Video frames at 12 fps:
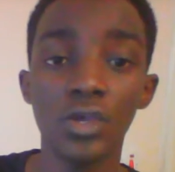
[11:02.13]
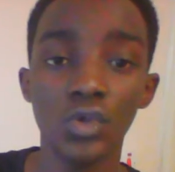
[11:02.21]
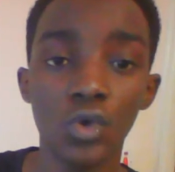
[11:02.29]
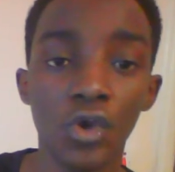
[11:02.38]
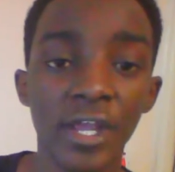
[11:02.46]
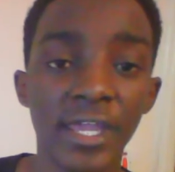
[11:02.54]

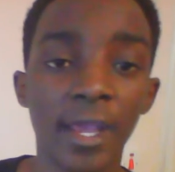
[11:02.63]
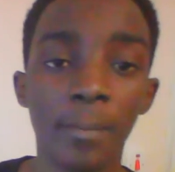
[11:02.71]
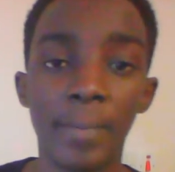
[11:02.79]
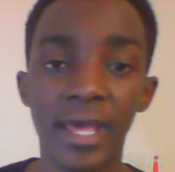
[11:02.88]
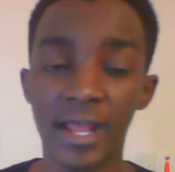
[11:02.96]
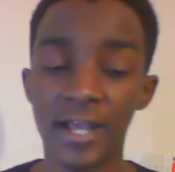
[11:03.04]
you're gonna
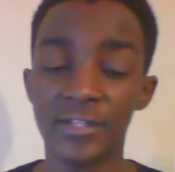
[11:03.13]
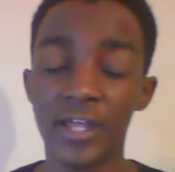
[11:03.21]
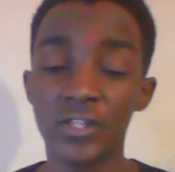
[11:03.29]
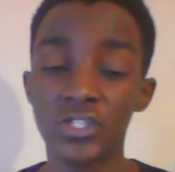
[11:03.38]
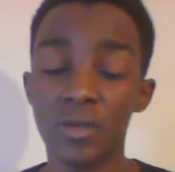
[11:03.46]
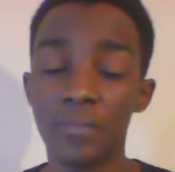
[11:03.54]
get better at
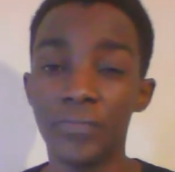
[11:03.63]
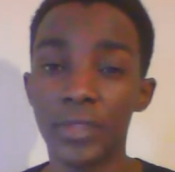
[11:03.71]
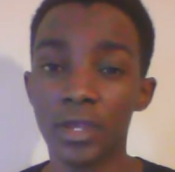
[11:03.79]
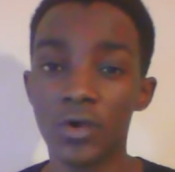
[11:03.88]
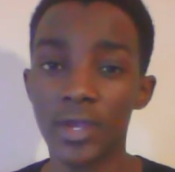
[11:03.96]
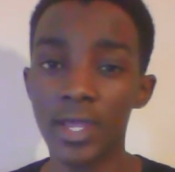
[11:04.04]
that
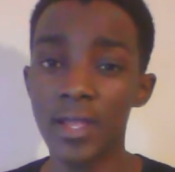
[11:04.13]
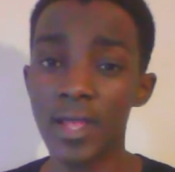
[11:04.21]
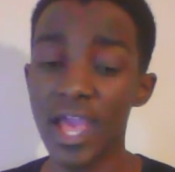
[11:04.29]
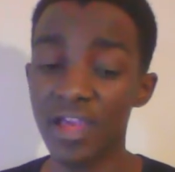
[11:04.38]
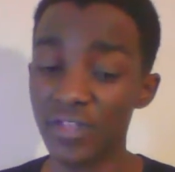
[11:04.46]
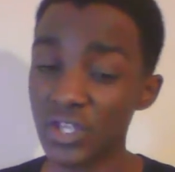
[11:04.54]
something. Okay,
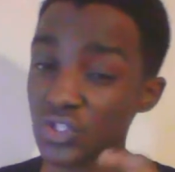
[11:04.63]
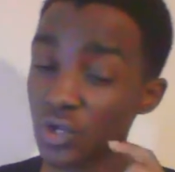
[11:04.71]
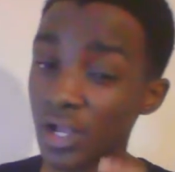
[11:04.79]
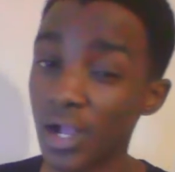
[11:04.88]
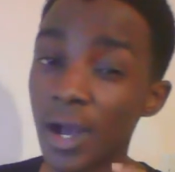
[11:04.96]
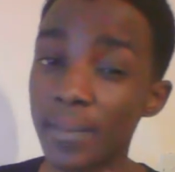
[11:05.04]
and there's
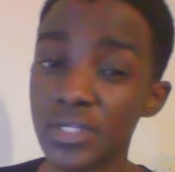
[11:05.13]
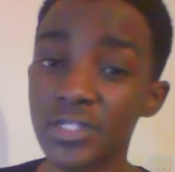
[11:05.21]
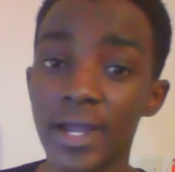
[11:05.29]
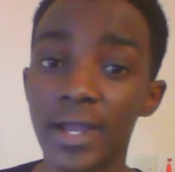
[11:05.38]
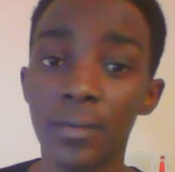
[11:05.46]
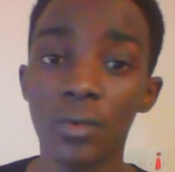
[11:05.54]
gonna come a
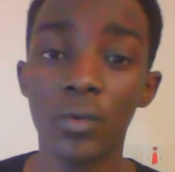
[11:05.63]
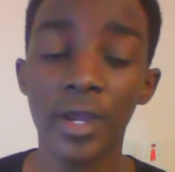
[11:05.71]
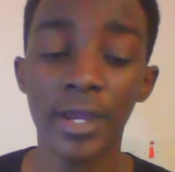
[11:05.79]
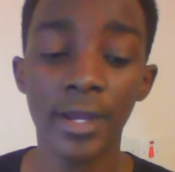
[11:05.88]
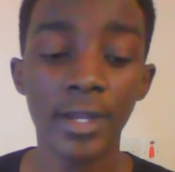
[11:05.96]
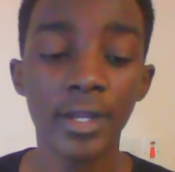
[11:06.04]
time
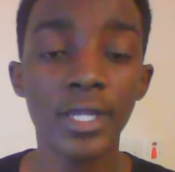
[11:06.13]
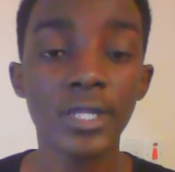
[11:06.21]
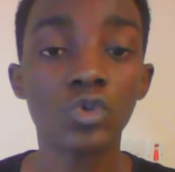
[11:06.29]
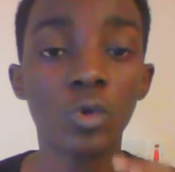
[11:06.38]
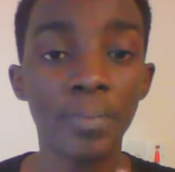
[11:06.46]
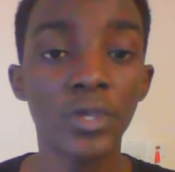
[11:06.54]
where
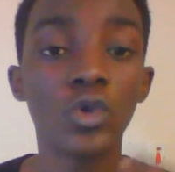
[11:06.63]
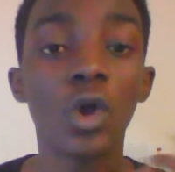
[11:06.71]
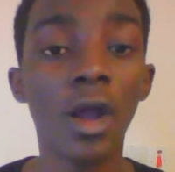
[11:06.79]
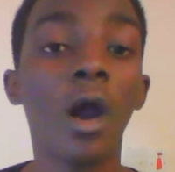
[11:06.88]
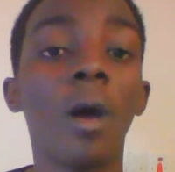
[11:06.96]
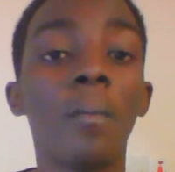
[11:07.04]
it will be your
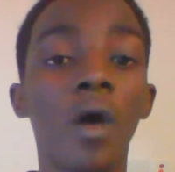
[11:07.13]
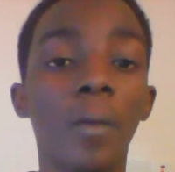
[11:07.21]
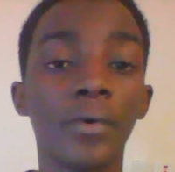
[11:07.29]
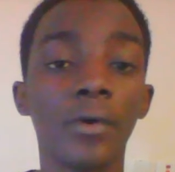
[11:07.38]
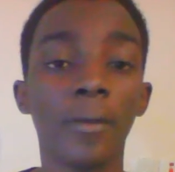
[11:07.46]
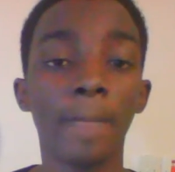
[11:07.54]
come
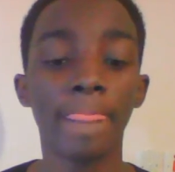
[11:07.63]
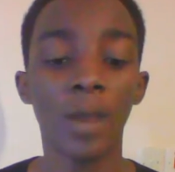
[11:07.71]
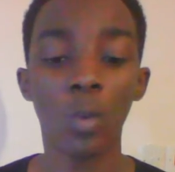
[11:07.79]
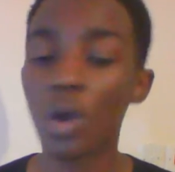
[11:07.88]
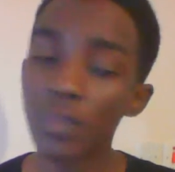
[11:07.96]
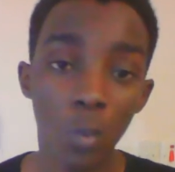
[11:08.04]
up,
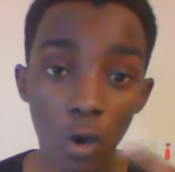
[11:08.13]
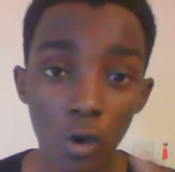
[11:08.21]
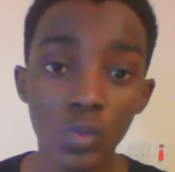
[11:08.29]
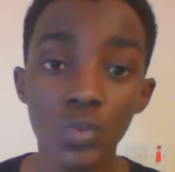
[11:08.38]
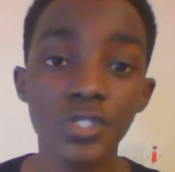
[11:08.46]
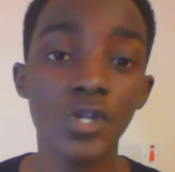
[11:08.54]
where the
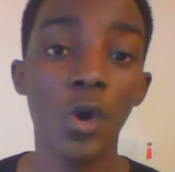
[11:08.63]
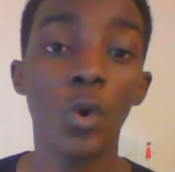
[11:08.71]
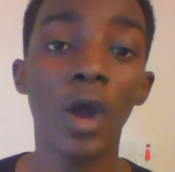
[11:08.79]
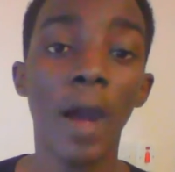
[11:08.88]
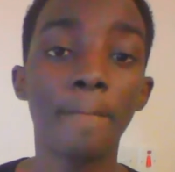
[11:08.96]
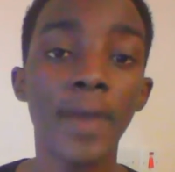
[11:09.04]
world will
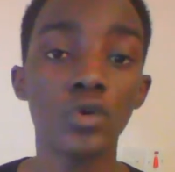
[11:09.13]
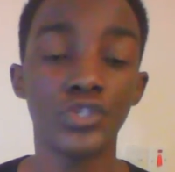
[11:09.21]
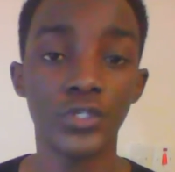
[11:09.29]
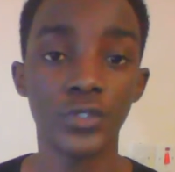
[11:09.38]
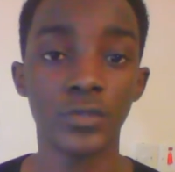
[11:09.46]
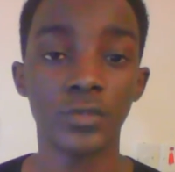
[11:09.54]
know about
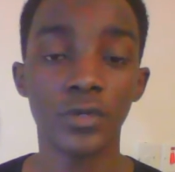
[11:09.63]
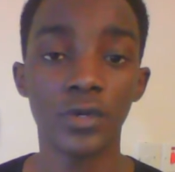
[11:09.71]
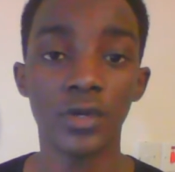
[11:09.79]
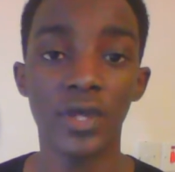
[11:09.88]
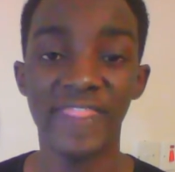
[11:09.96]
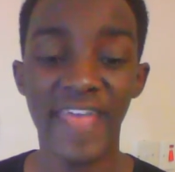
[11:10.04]
you,
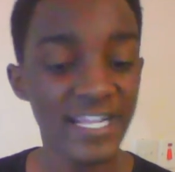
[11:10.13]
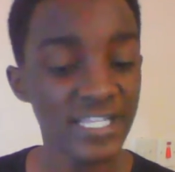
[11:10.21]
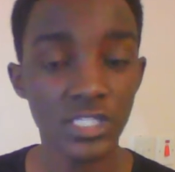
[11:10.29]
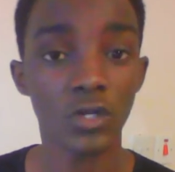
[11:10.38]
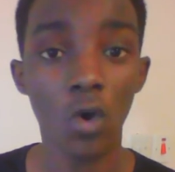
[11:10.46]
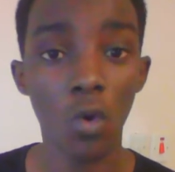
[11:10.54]
and
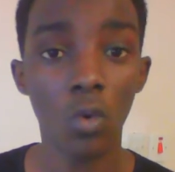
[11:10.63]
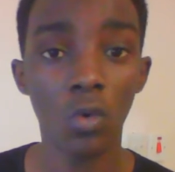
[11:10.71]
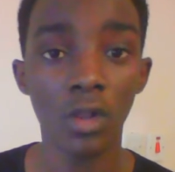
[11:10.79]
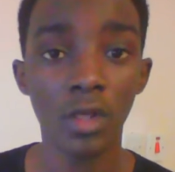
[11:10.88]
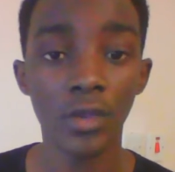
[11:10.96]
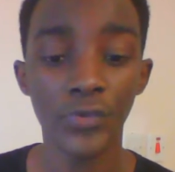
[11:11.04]
that's the
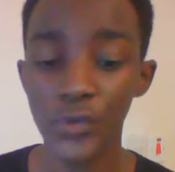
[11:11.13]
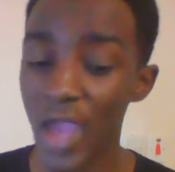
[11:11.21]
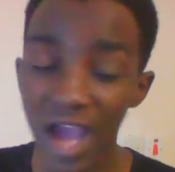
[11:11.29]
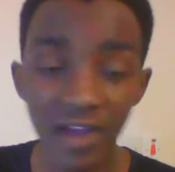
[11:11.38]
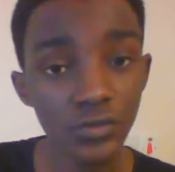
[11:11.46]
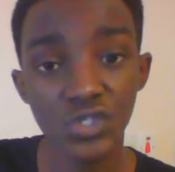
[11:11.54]
goal. You
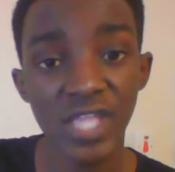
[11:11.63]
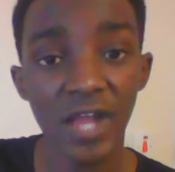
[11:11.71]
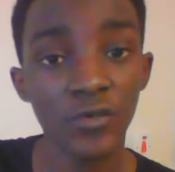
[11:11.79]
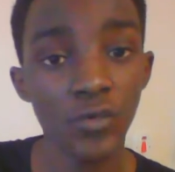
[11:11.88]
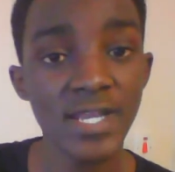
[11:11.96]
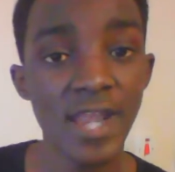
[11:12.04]
have to
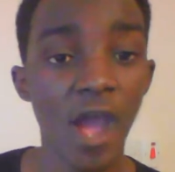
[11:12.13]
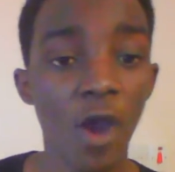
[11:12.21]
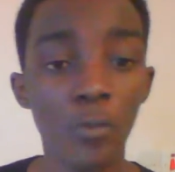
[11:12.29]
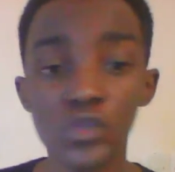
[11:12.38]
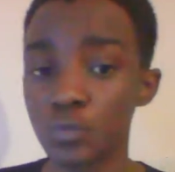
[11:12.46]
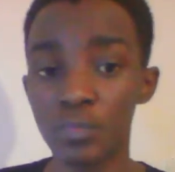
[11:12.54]
start right now.
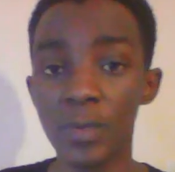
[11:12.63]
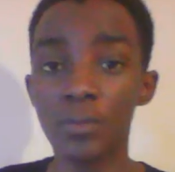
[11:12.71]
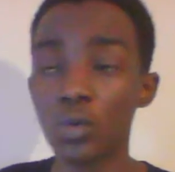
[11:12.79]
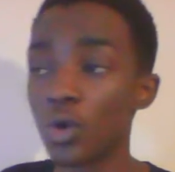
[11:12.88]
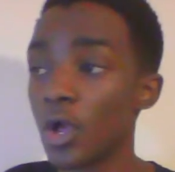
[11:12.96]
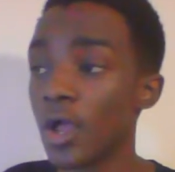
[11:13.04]
Most
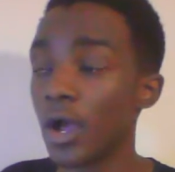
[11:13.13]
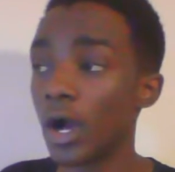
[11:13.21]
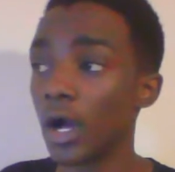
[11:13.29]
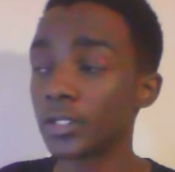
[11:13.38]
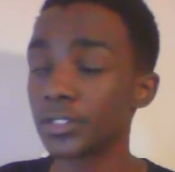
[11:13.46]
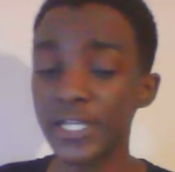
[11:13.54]
people
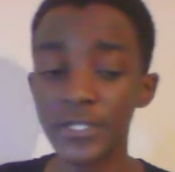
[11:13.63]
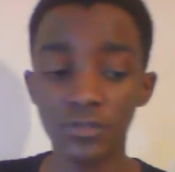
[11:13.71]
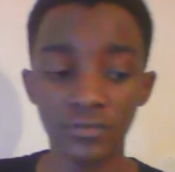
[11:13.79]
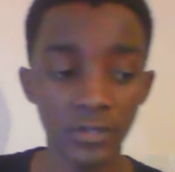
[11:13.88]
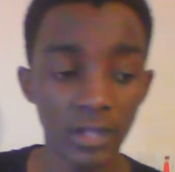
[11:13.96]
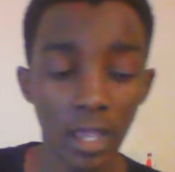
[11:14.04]
tend
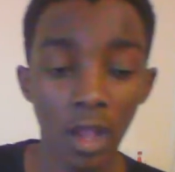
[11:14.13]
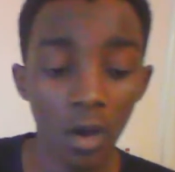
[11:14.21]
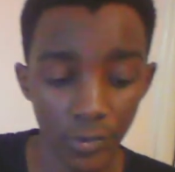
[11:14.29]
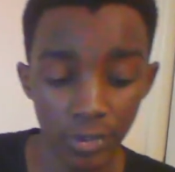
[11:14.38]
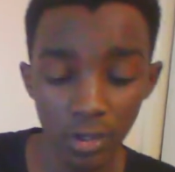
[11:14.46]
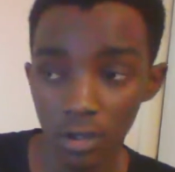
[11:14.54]
to feel like, oh,